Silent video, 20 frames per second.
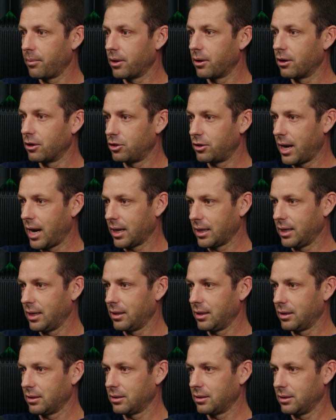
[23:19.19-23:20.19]
that are attracting
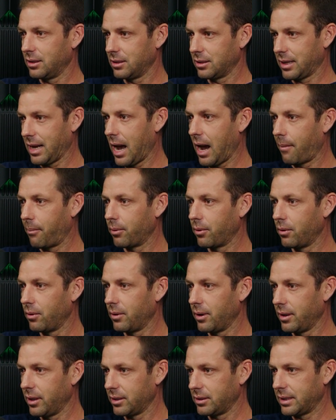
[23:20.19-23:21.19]
this capital
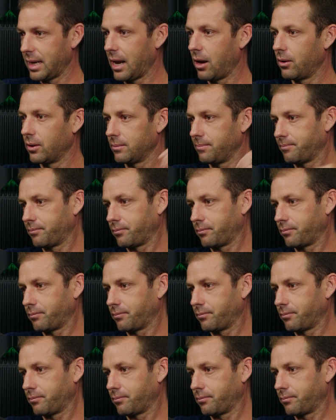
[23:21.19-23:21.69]
and this talent.